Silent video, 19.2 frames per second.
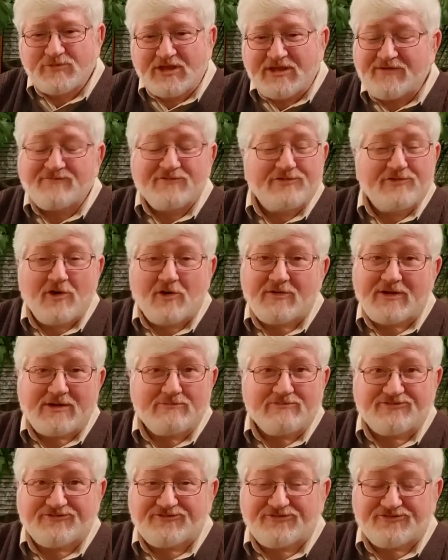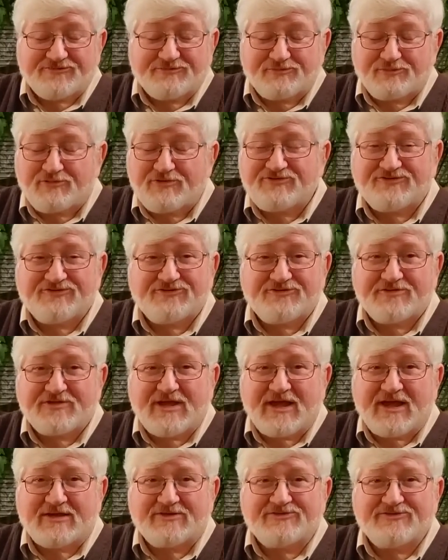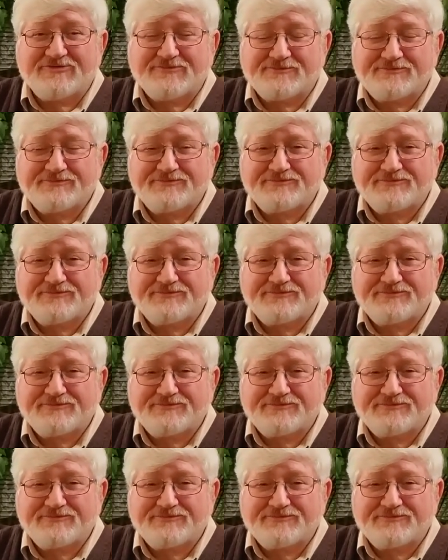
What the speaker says: even though he was just pushed to the edge.